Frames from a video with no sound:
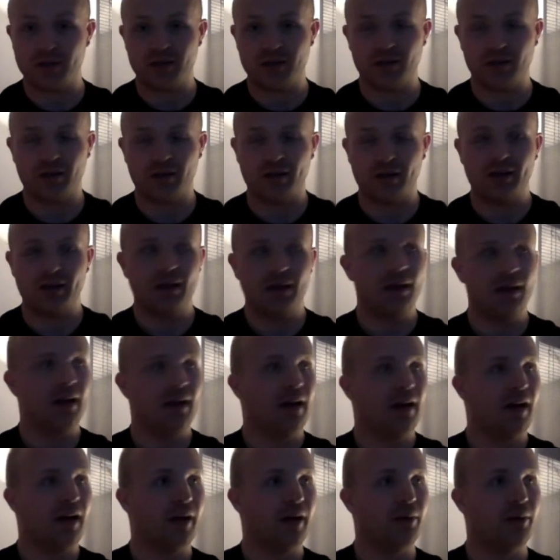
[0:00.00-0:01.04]

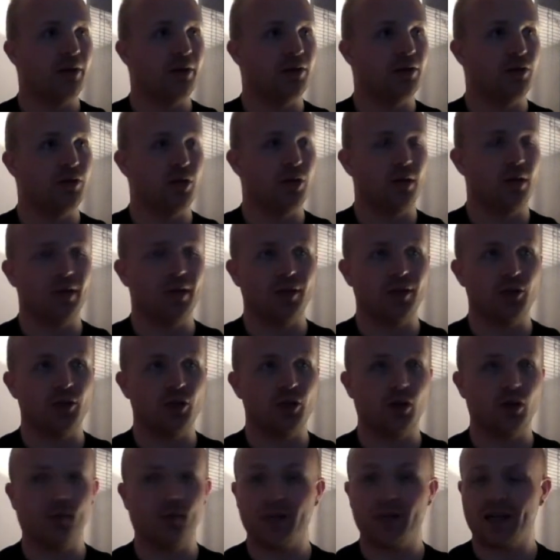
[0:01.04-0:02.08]
I'm not doing a
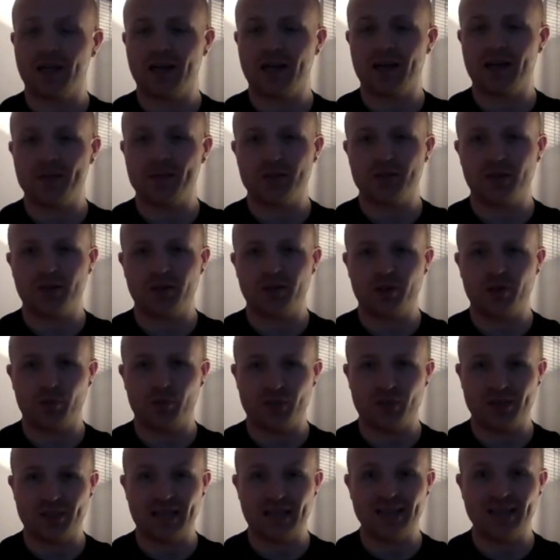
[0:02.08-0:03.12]
job that I absolutely
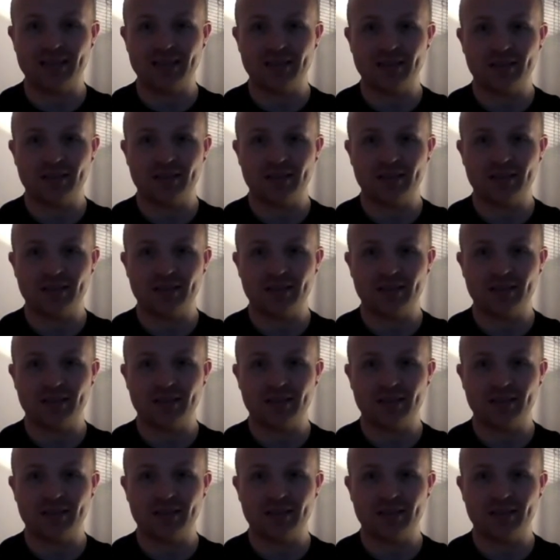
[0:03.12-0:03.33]
resent.